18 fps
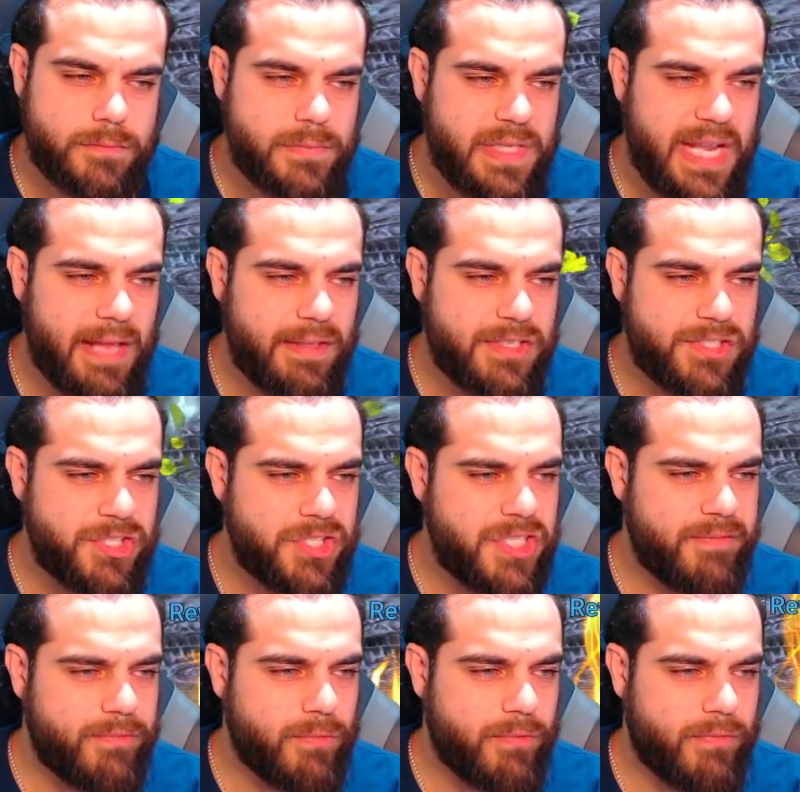Yeah, let's
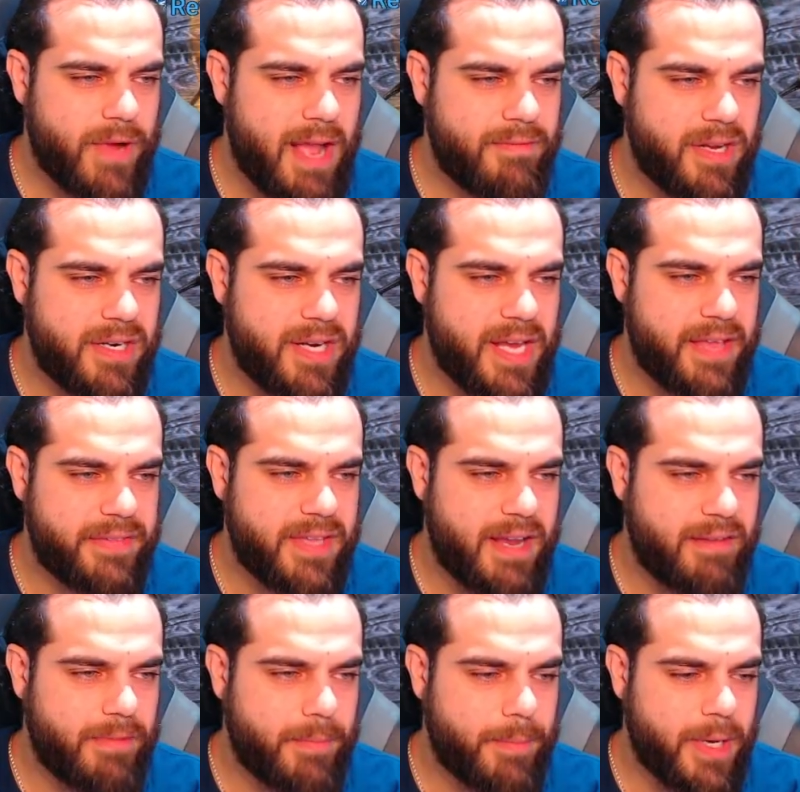just give a revive on death
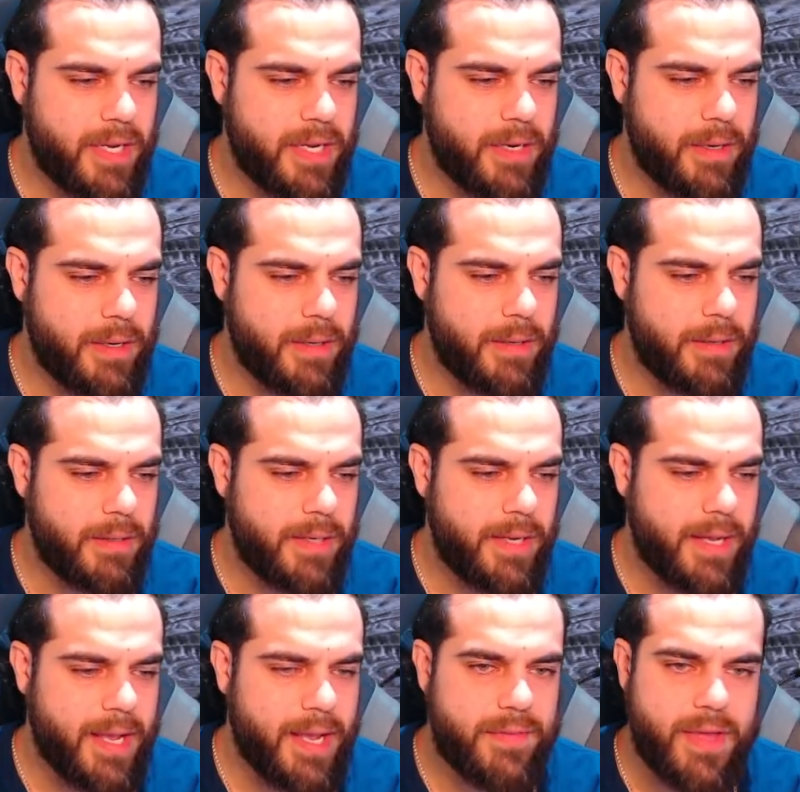to everybody here.
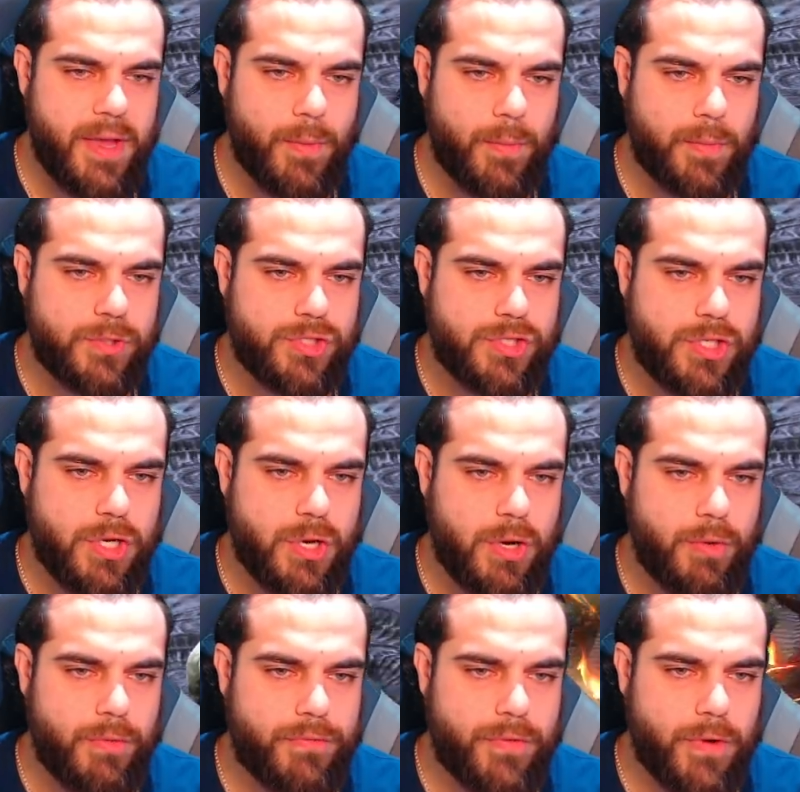And then we'll just
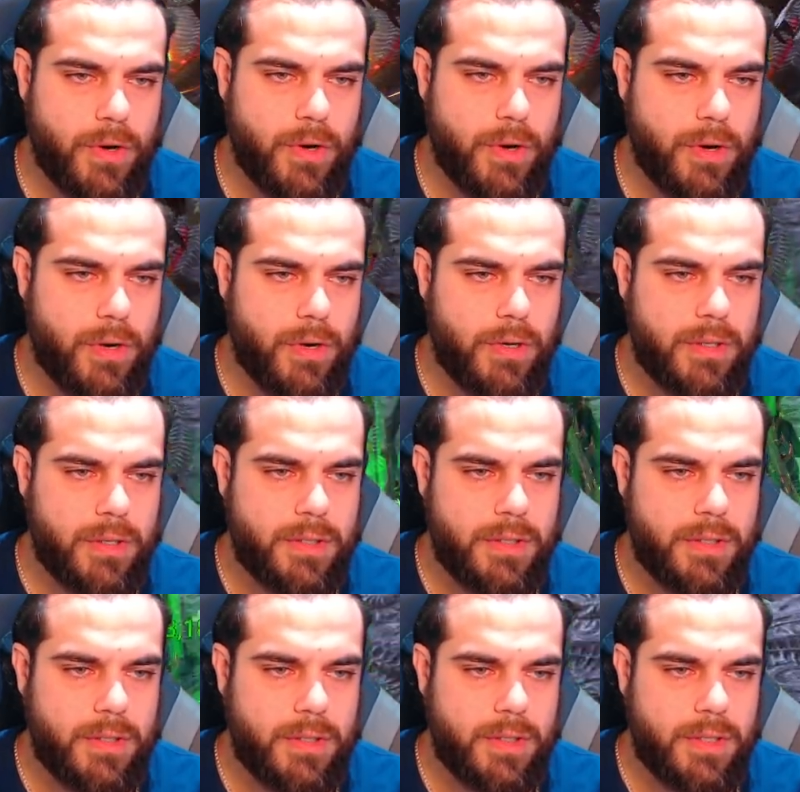go for
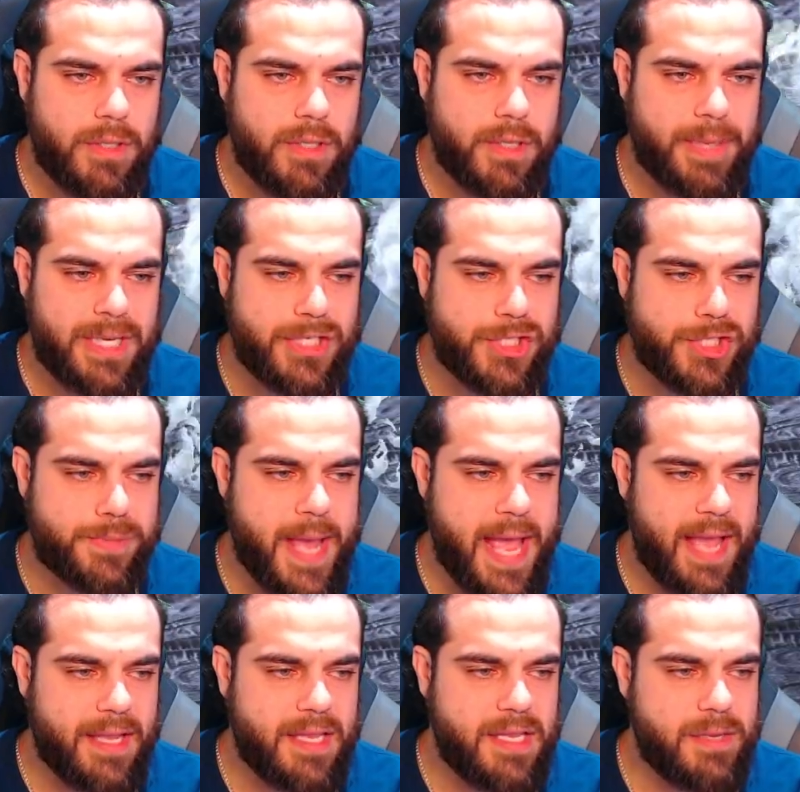the big
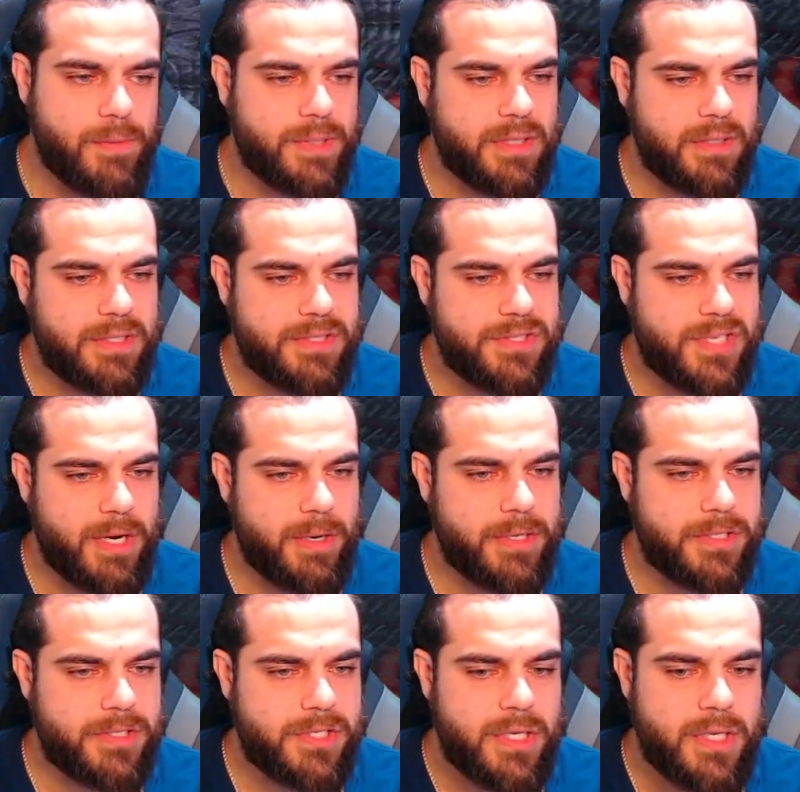smacky with the
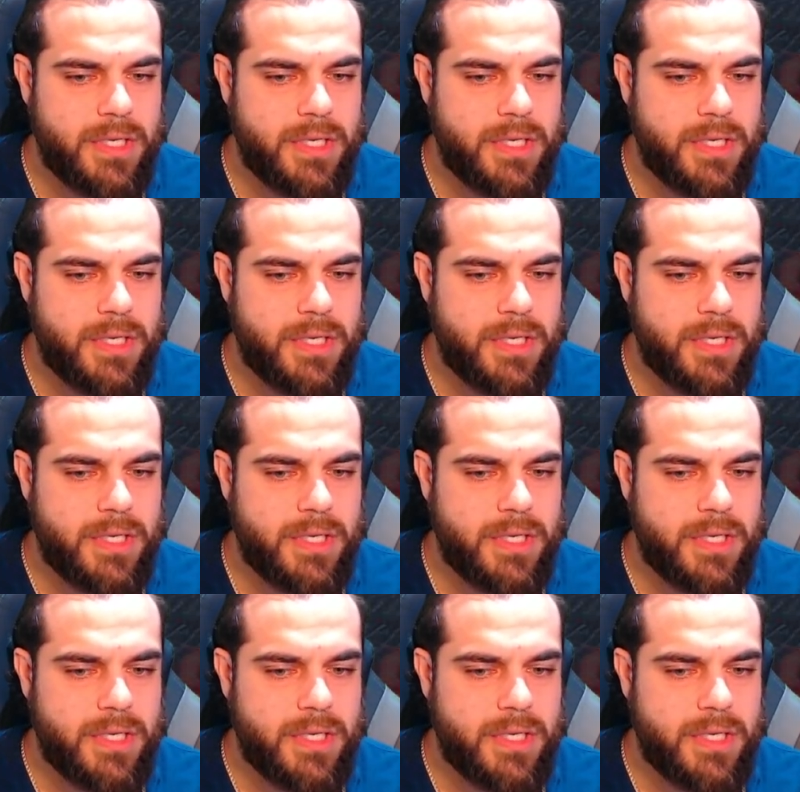Lazarius.